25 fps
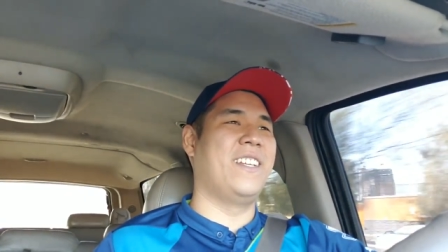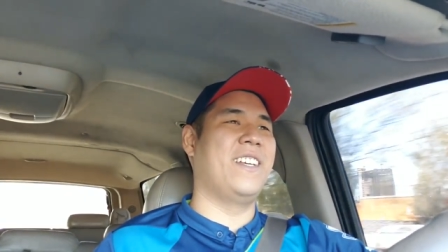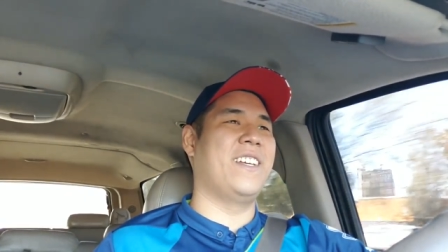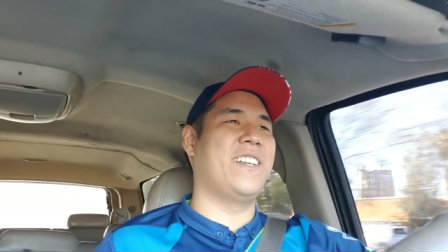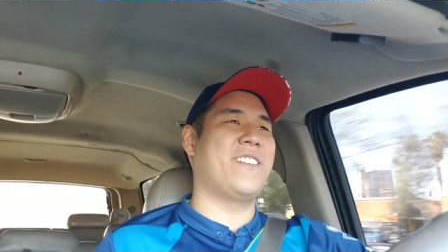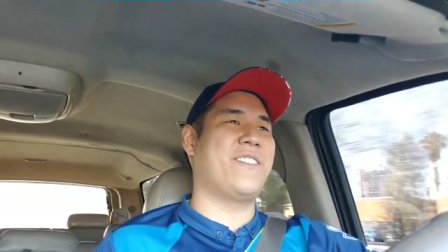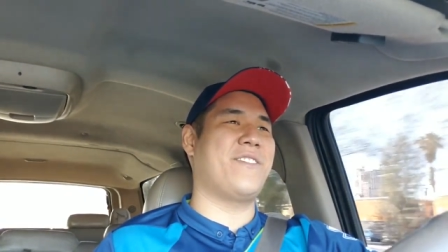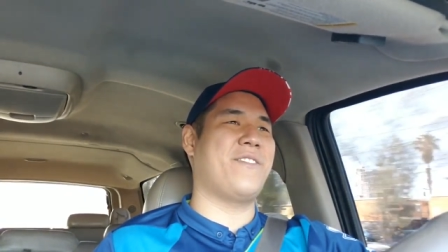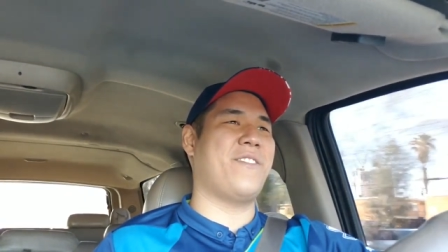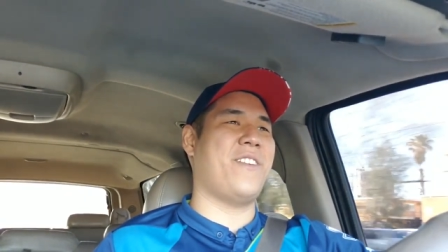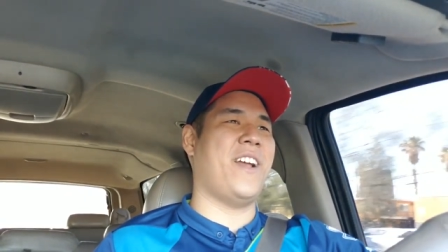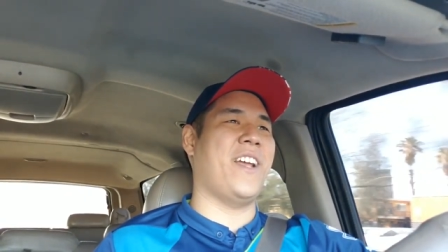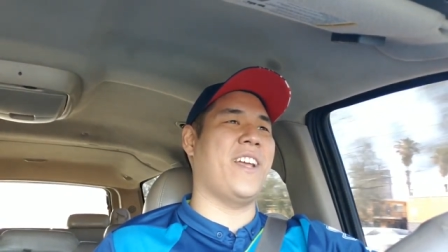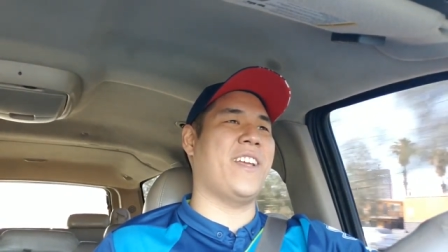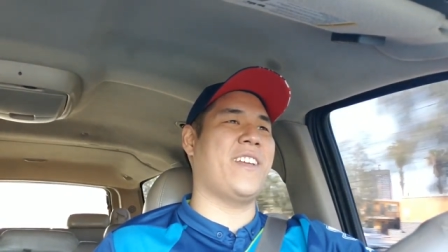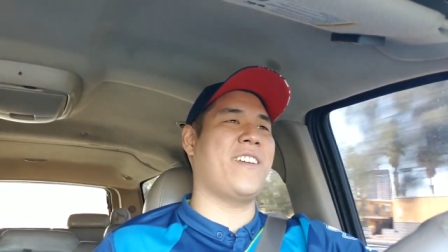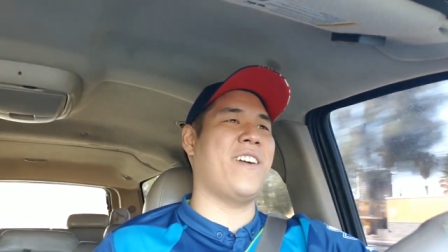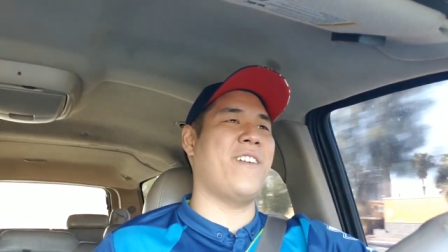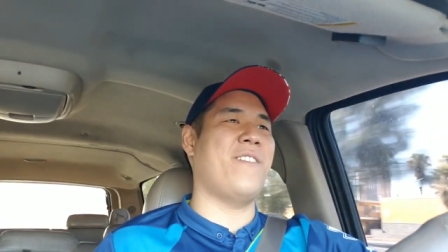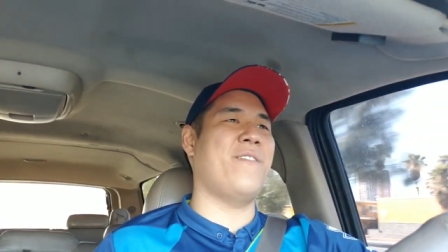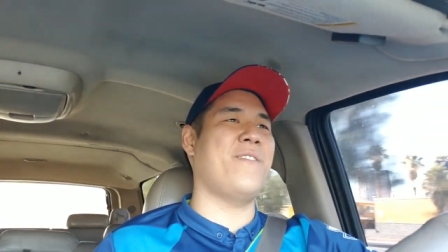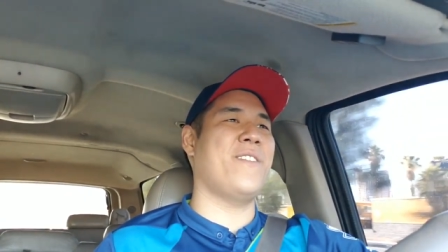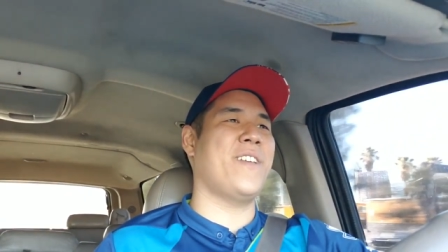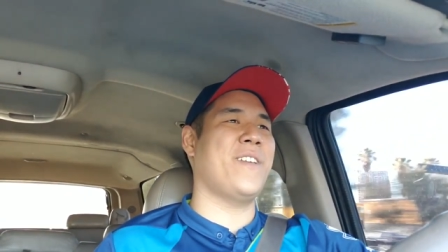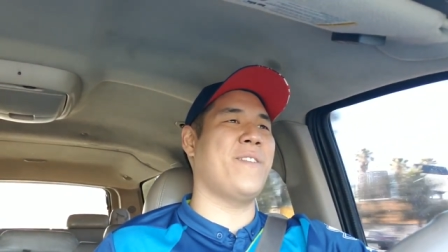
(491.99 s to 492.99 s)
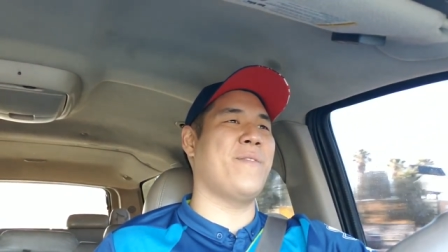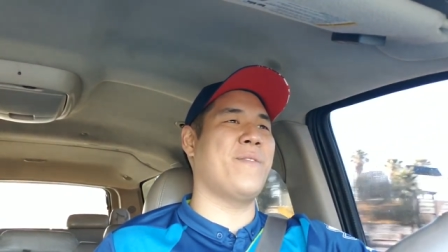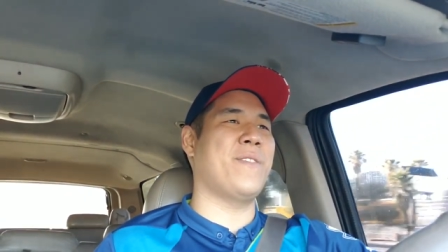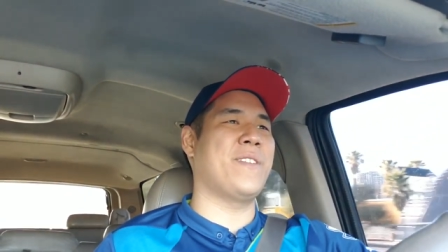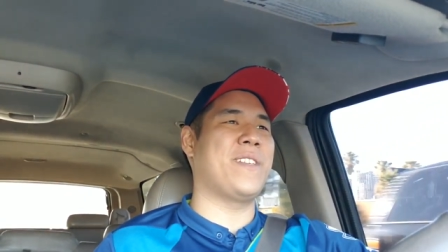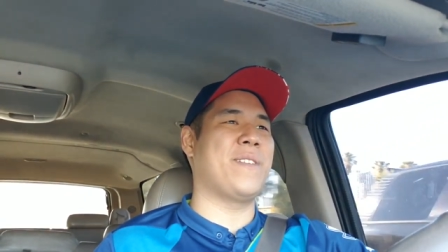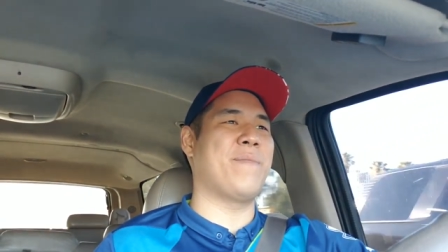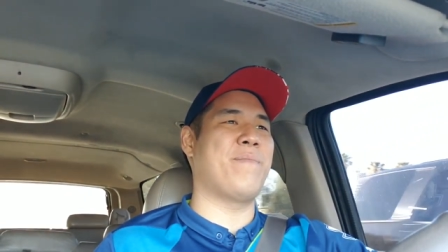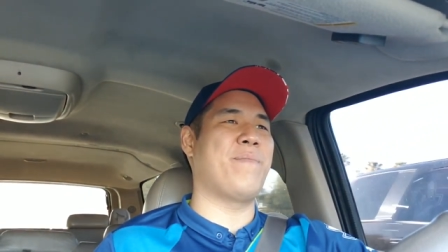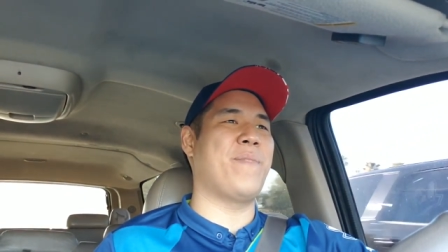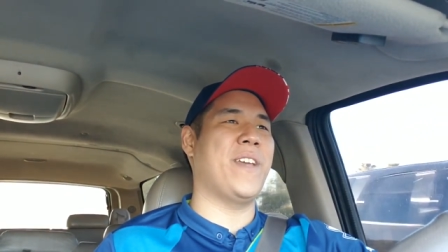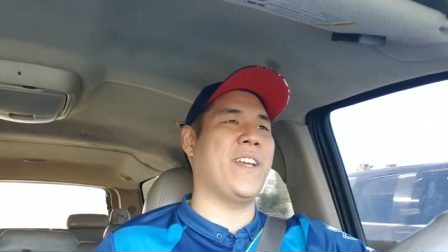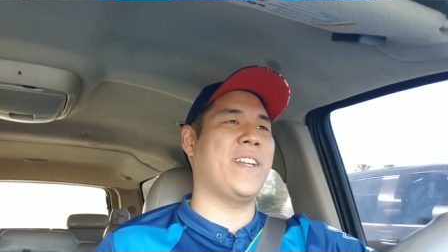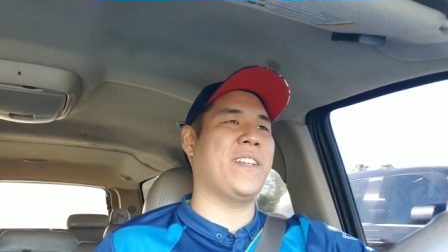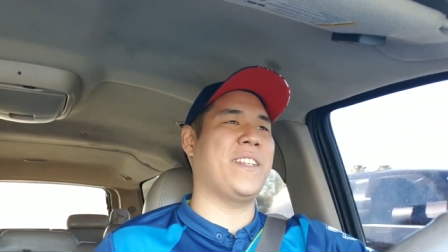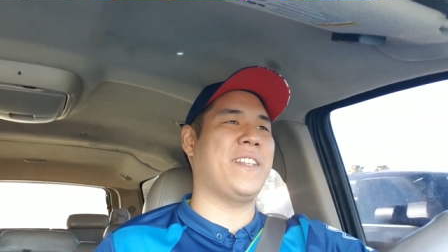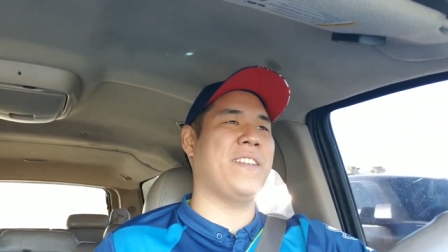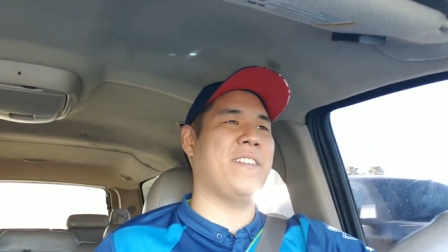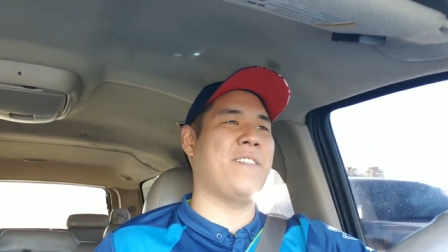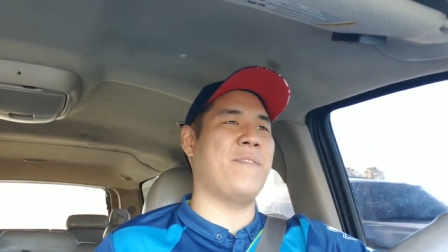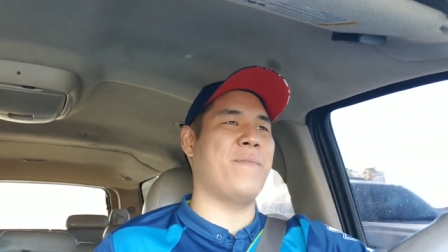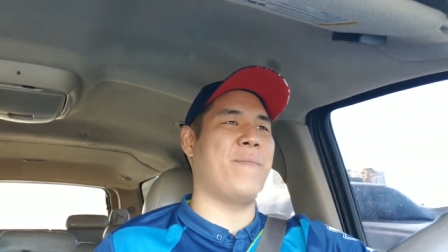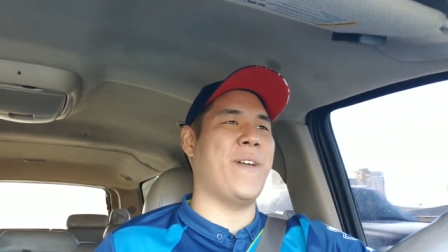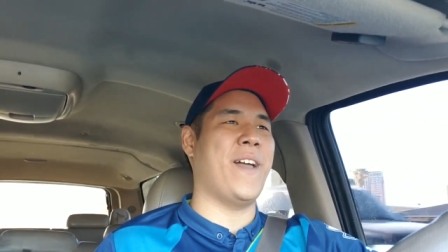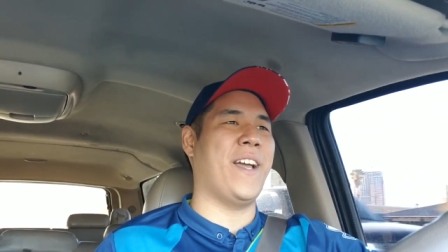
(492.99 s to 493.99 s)
That's right. Kodi was a big
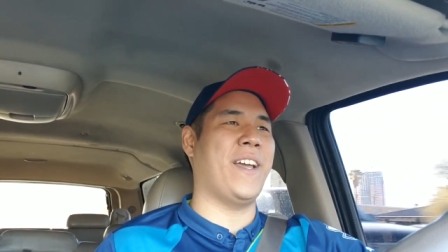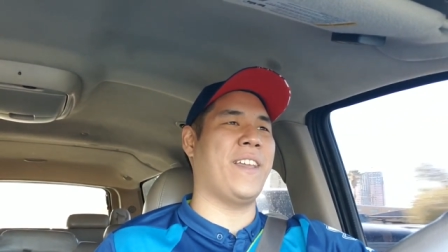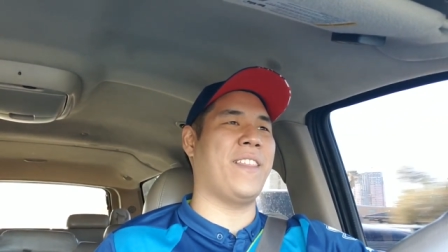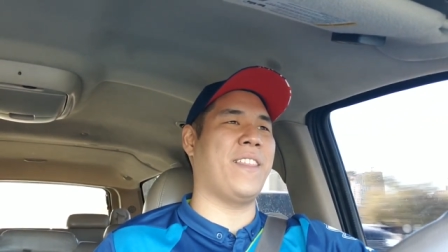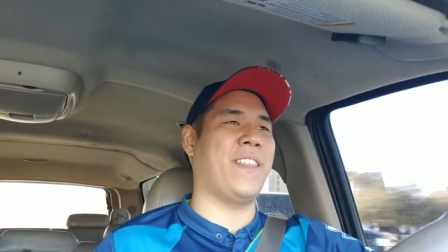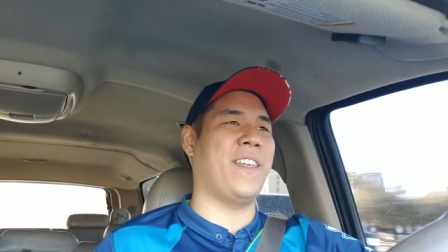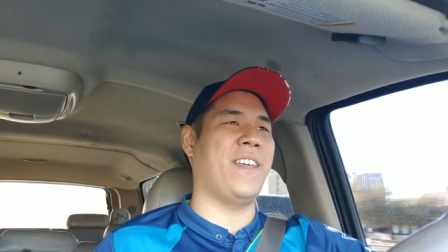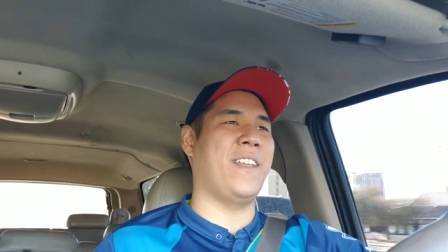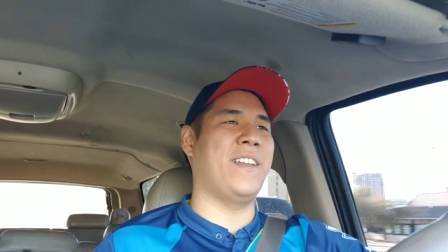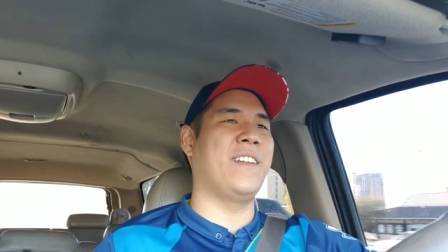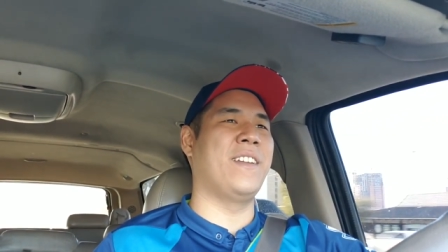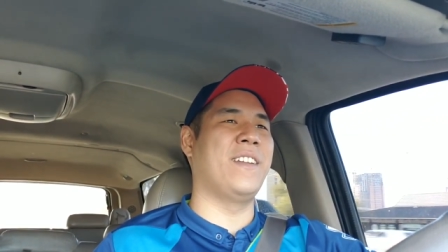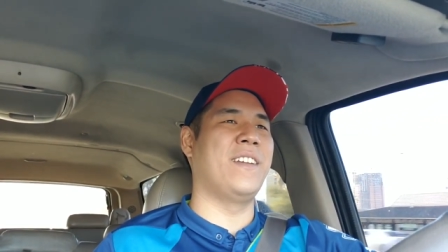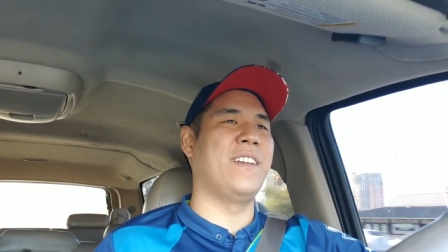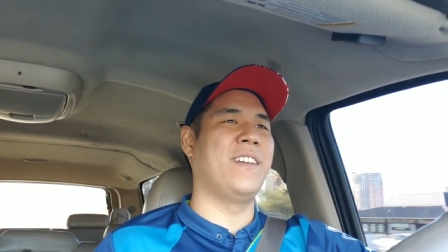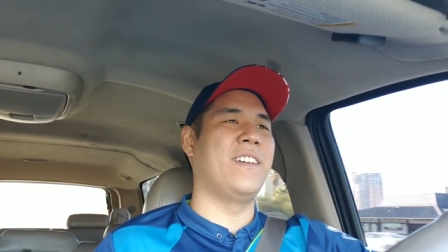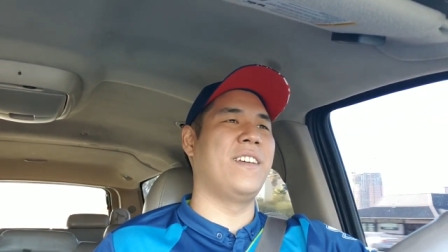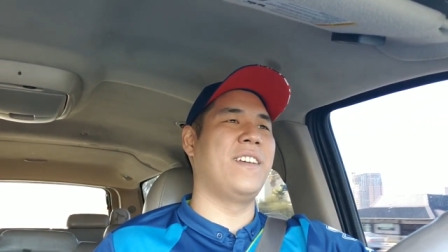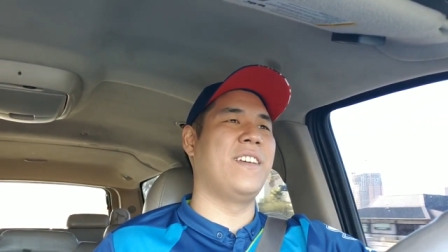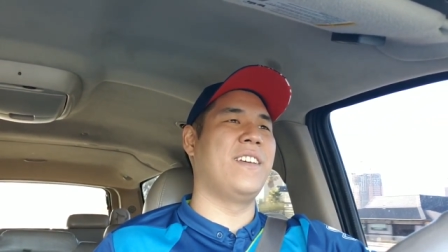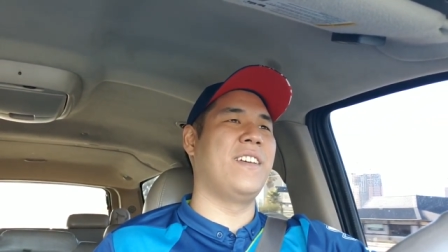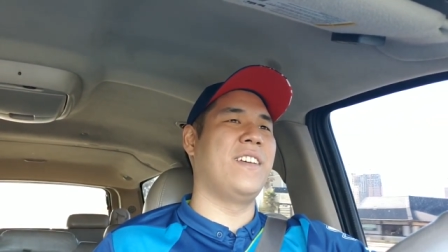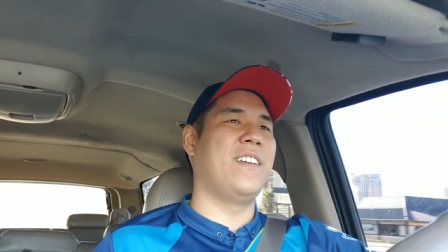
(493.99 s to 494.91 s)
deal back then.